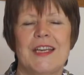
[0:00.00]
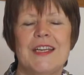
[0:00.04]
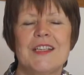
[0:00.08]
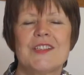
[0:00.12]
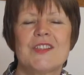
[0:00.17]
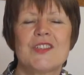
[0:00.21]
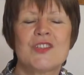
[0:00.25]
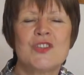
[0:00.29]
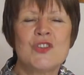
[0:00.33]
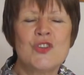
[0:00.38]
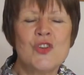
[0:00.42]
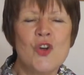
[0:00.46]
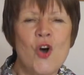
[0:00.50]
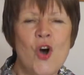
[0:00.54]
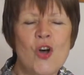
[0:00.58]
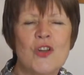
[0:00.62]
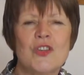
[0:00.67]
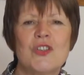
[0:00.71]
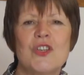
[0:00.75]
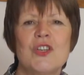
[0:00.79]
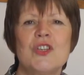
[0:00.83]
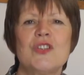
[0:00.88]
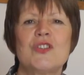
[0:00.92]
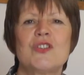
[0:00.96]
It's
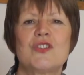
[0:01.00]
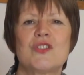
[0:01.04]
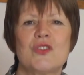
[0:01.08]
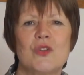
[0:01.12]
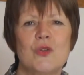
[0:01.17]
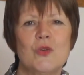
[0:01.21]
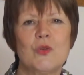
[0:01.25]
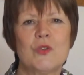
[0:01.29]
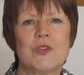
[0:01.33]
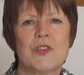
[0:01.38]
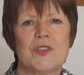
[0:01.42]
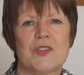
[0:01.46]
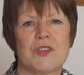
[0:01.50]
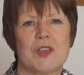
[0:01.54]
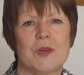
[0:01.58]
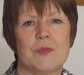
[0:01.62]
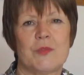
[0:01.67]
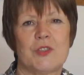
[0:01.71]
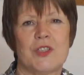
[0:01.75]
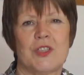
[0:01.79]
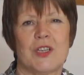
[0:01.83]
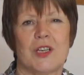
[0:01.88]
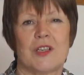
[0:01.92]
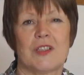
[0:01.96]
not a school
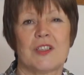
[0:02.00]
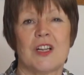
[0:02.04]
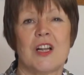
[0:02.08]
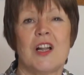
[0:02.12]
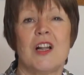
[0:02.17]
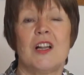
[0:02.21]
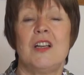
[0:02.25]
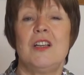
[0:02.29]
subject.